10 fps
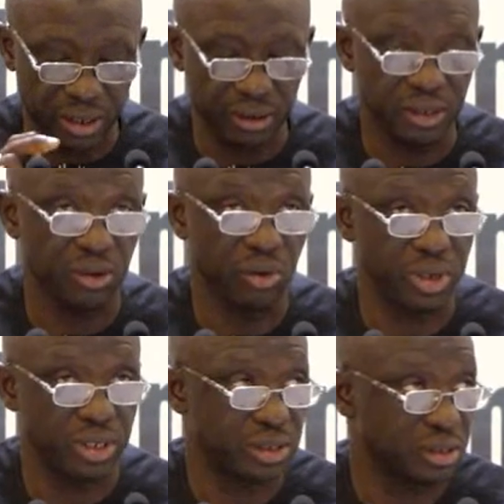the
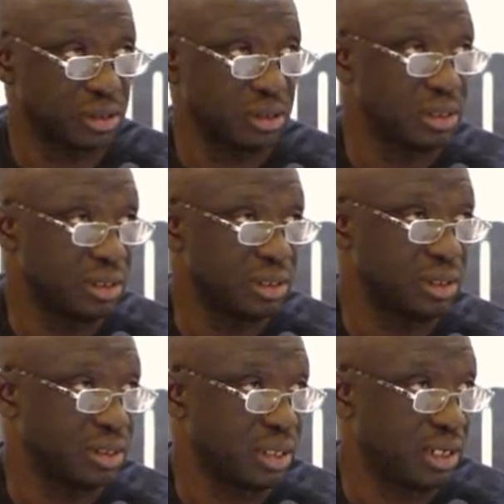lodges
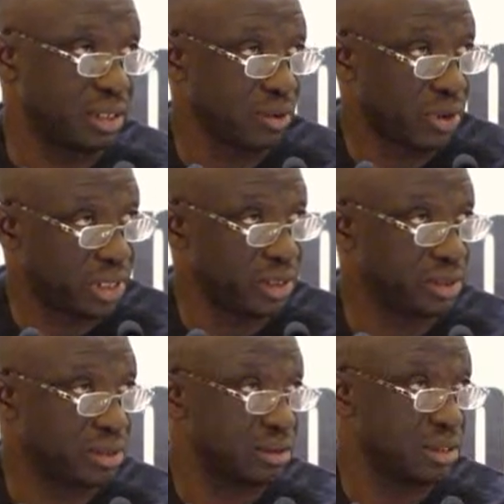and
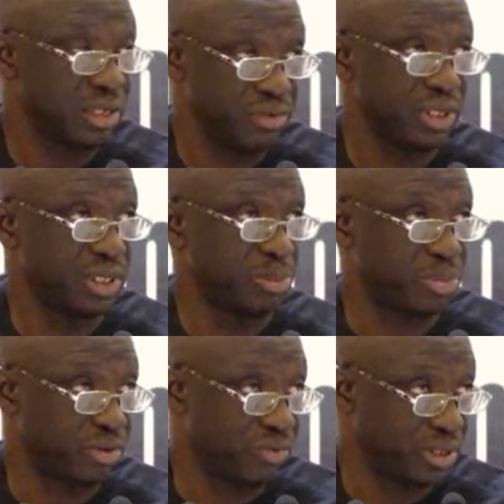hotels, even in the
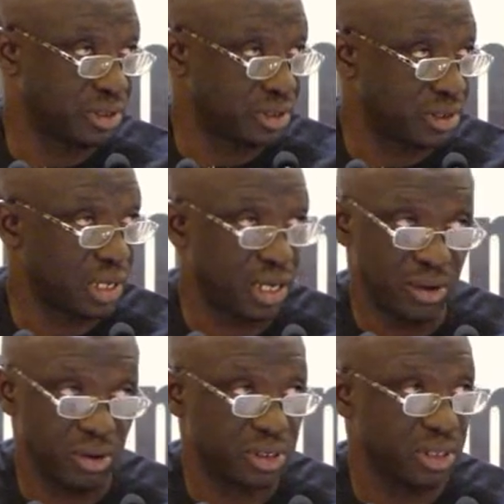provinces, are
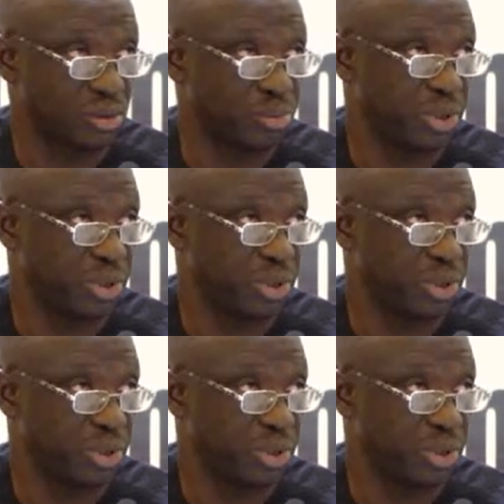reluctant to pay to